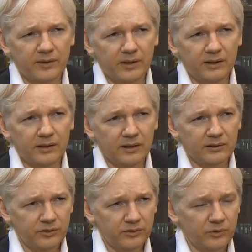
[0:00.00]
the
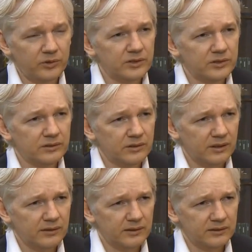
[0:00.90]

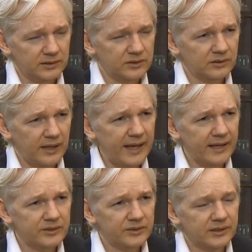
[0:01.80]
Digital
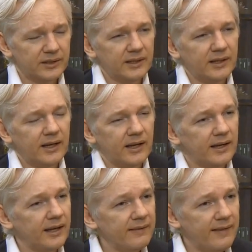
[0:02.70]
Age.
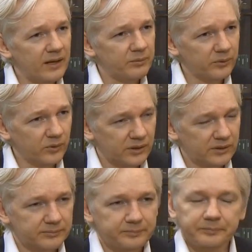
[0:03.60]
In that
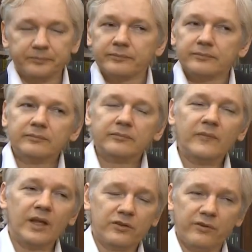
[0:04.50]
book,
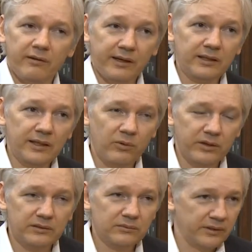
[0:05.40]
it's very clear
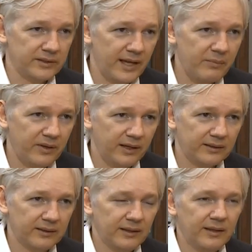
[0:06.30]
what is
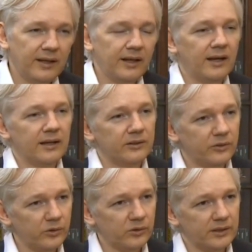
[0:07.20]
happening.
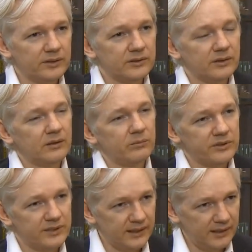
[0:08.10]
Google is
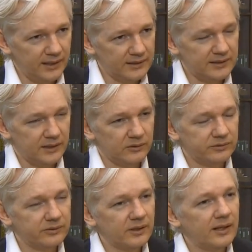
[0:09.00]
presenting
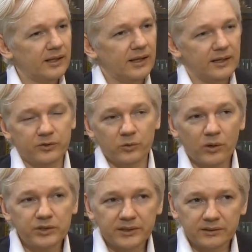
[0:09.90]
itself to
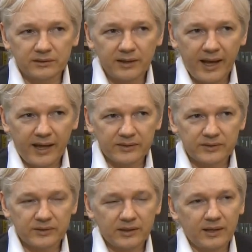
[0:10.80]
Washington
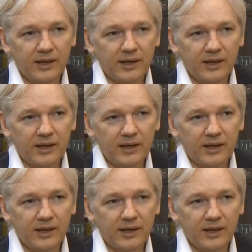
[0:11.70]
as